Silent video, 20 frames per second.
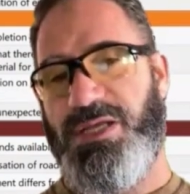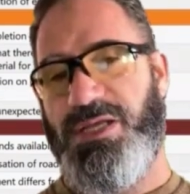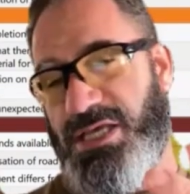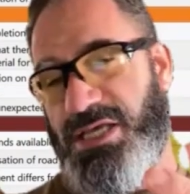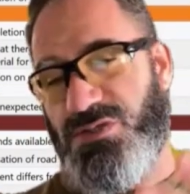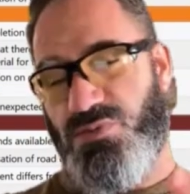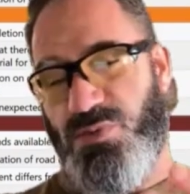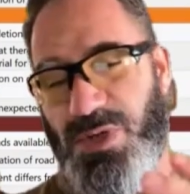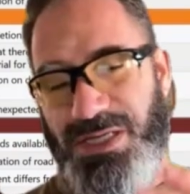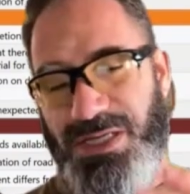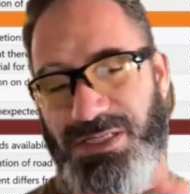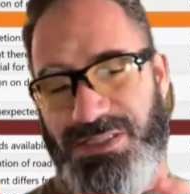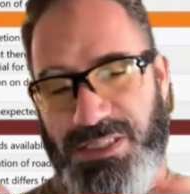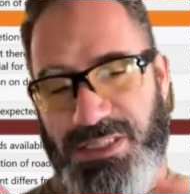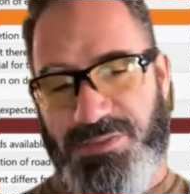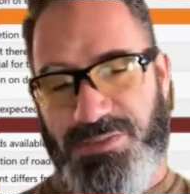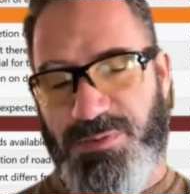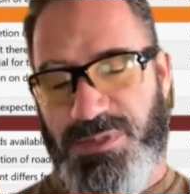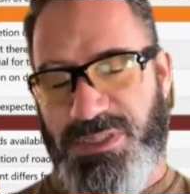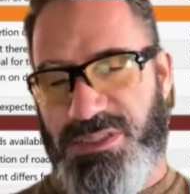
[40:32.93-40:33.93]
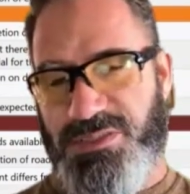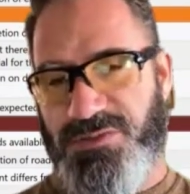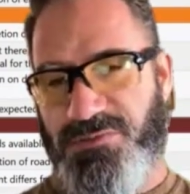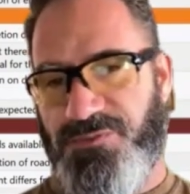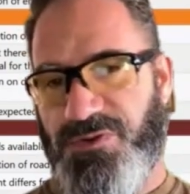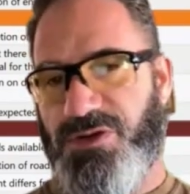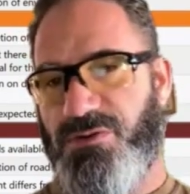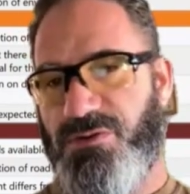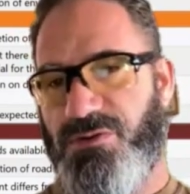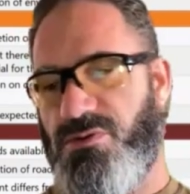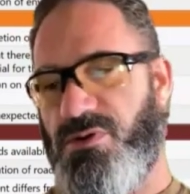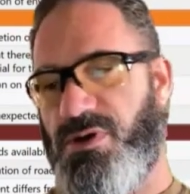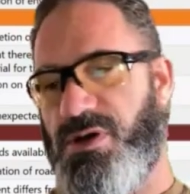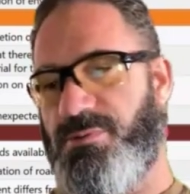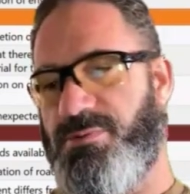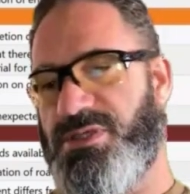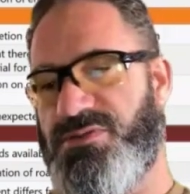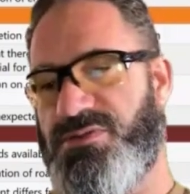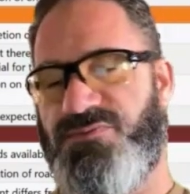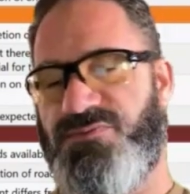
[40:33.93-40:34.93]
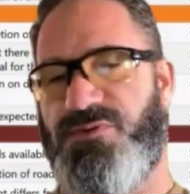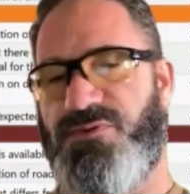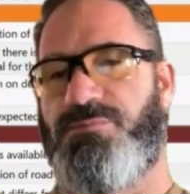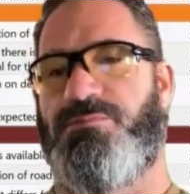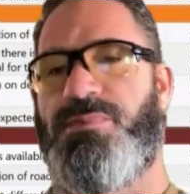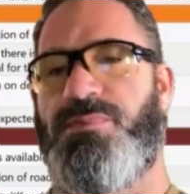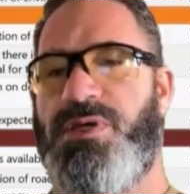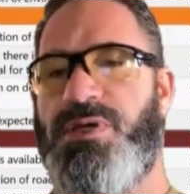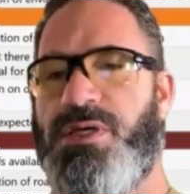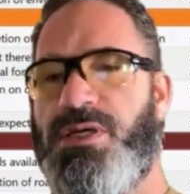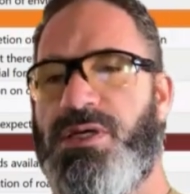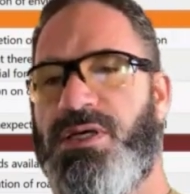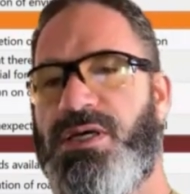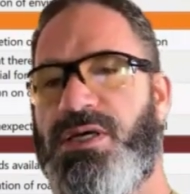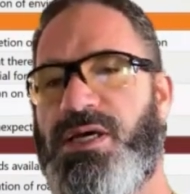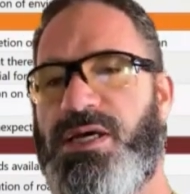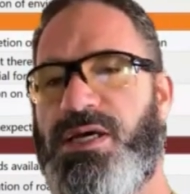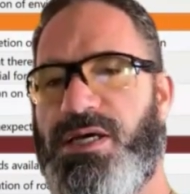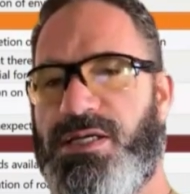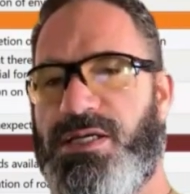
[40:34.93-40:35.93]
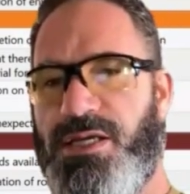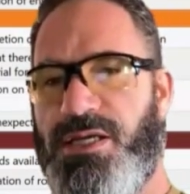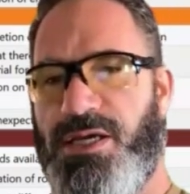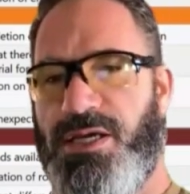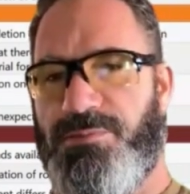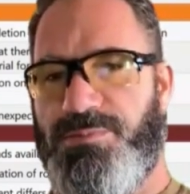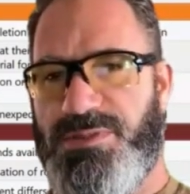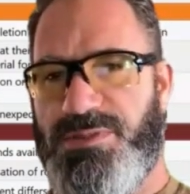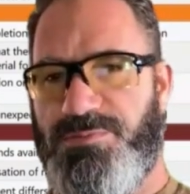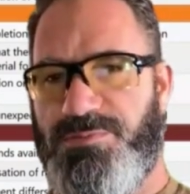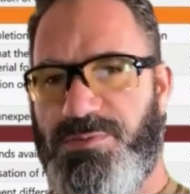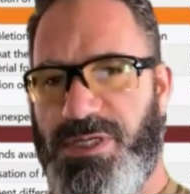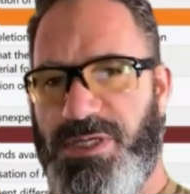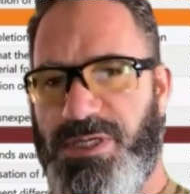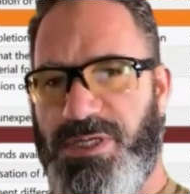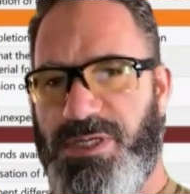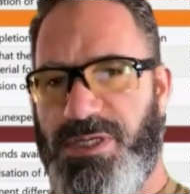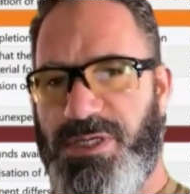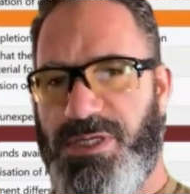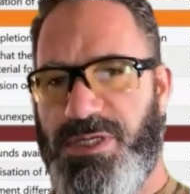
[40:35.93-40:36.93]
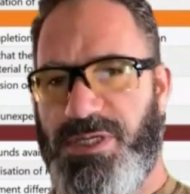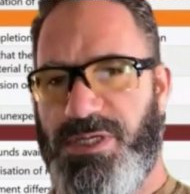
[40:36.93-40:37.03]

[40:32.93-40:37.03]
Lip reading: as well as the specific requirements from a client perspective.